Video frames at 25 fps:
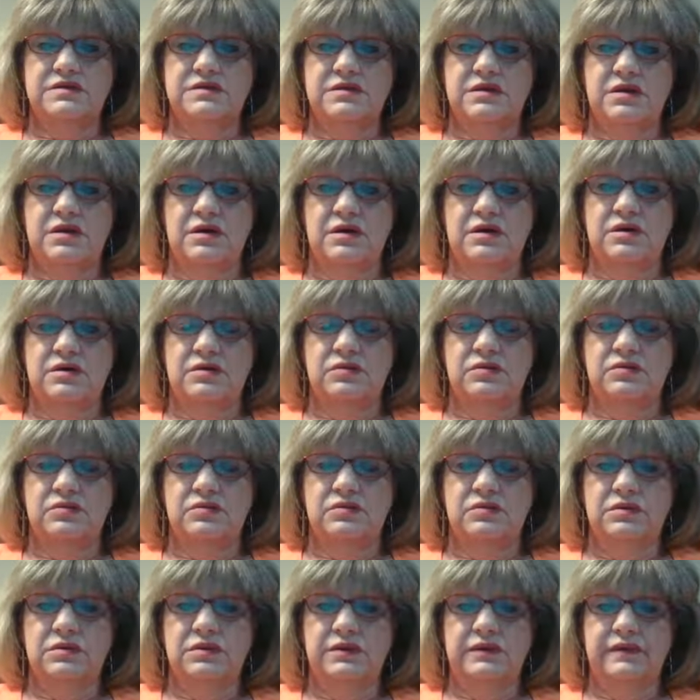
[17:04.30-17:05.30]

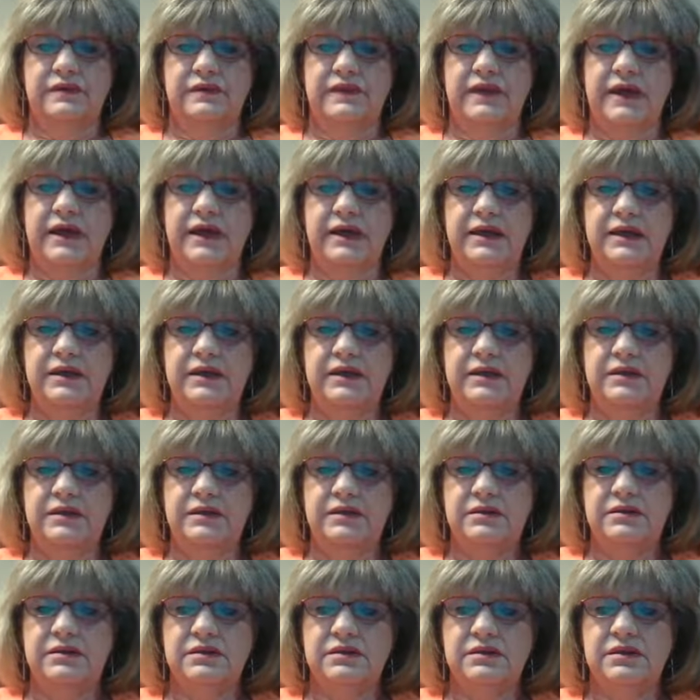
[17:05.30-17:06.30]
so they
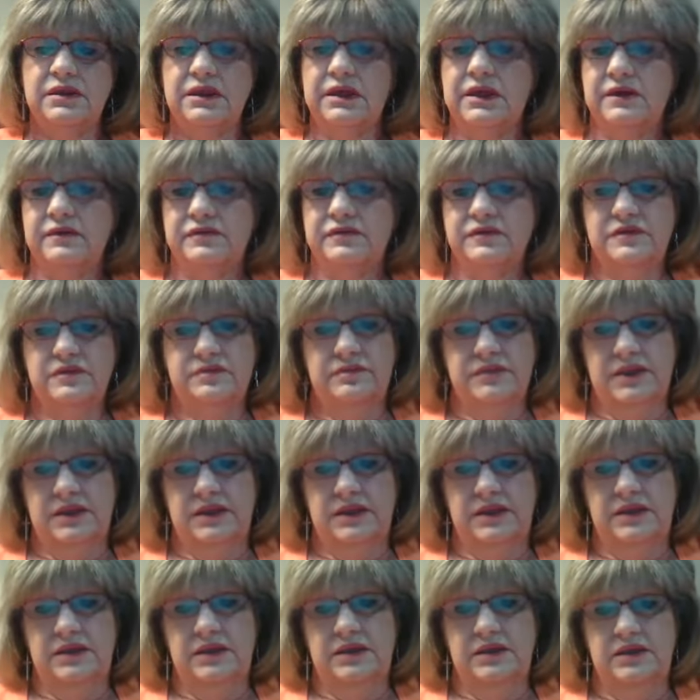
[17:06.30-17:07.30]
left
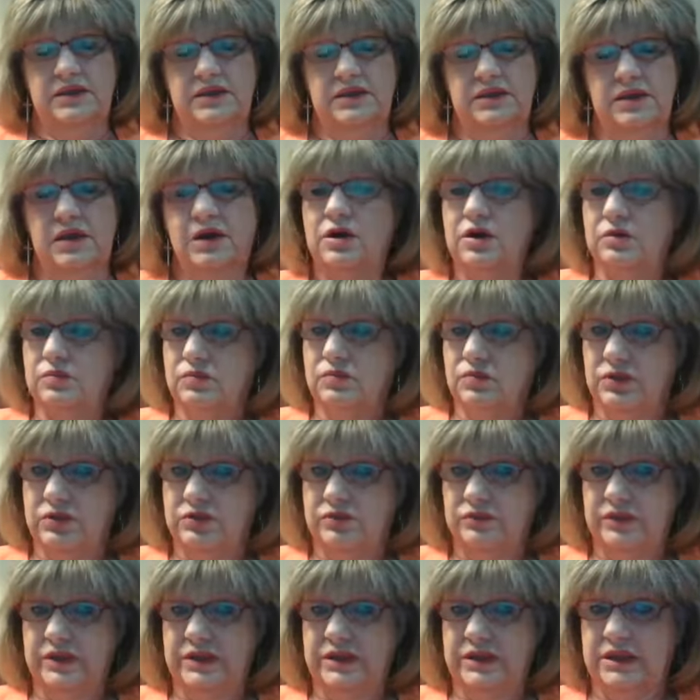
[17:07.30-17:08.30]
me home
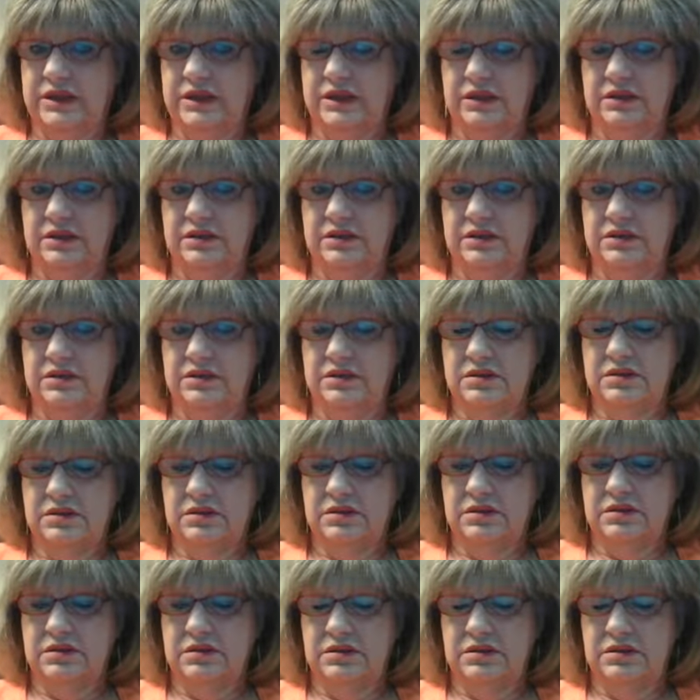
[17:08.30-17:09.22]
one weekend